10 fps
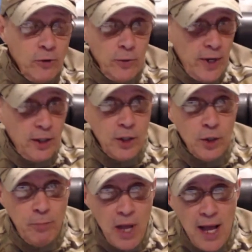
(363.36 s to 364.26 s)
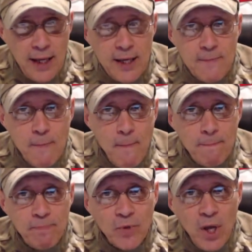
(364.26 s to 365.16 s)
moving around in your pocket.
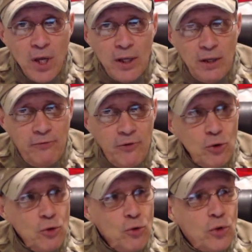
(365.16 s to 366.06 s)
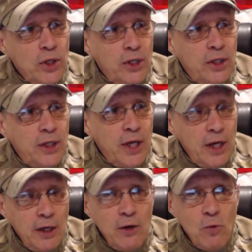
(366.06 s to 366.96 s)
If you
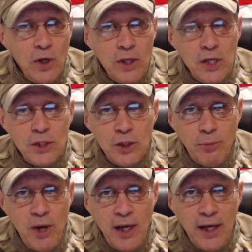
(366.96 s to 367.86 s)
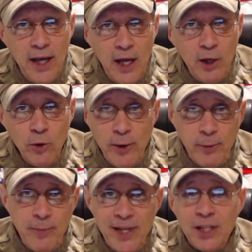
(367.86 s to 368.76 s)
carry one of these in your pocket, I highly
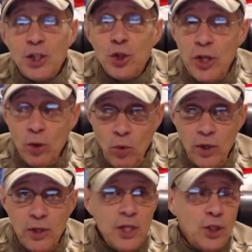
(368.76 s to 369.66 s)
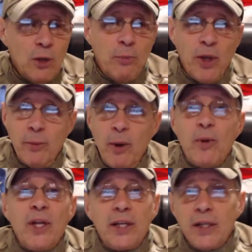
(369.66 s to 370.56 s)
recommend that you get one of these. You can pick them
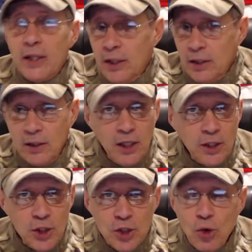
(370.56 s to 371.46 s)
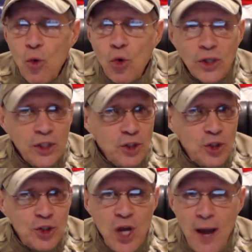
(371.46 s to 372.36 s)
up at gun store,
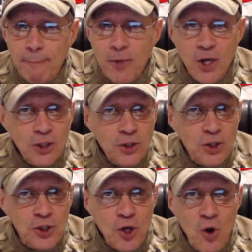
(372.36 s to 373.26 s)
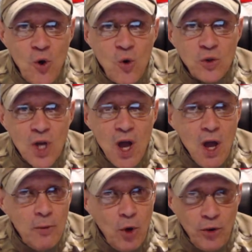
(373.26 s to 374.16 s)
gun shop, gun shows,
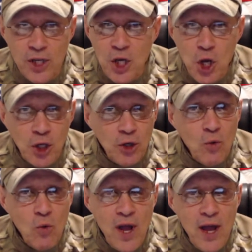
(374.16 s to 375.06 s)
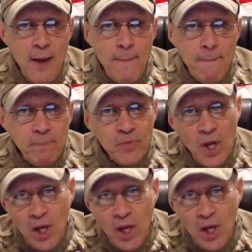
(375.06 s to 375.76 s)
on the interweb,